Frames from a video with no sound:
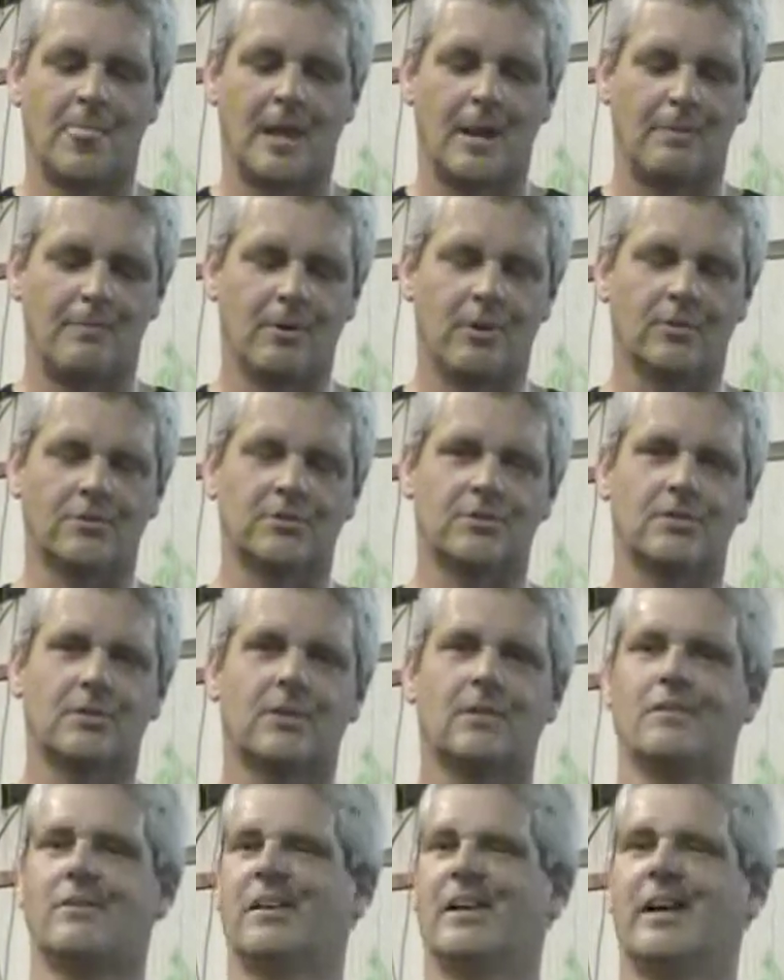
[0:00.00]
I purchased
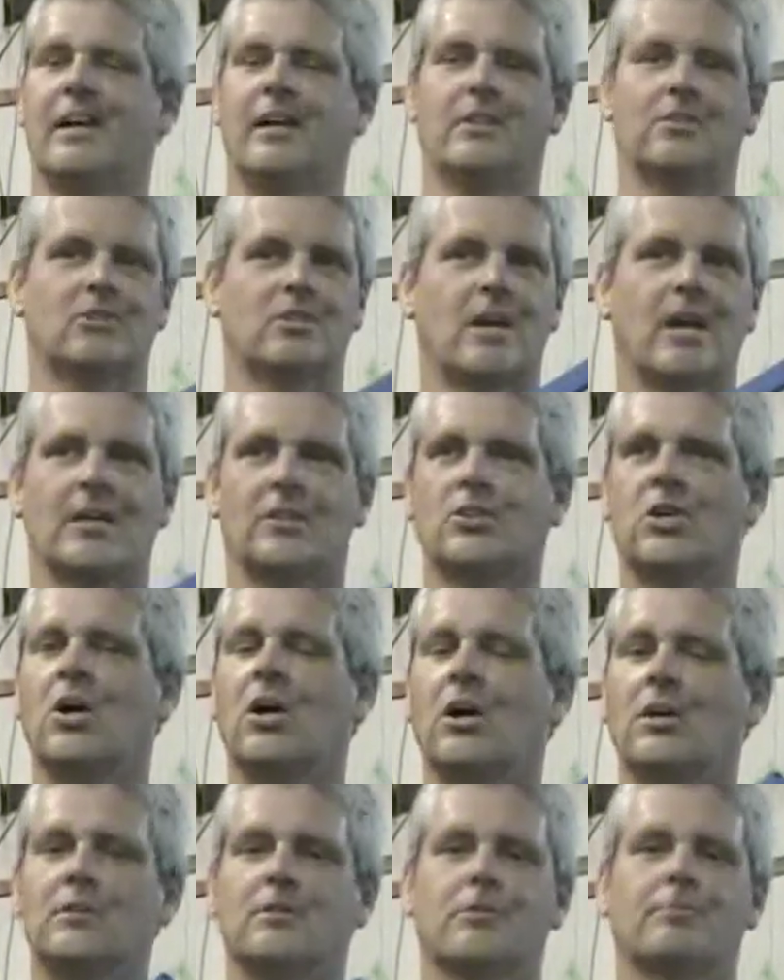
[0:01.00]
it. It's got
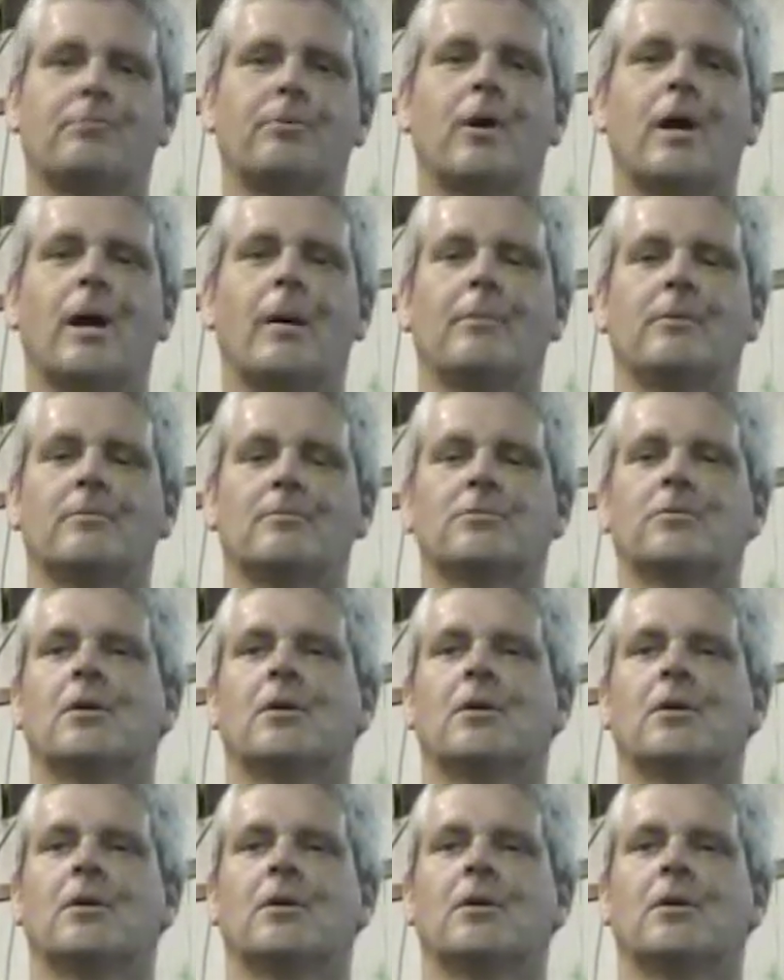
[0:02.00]
tons of problems.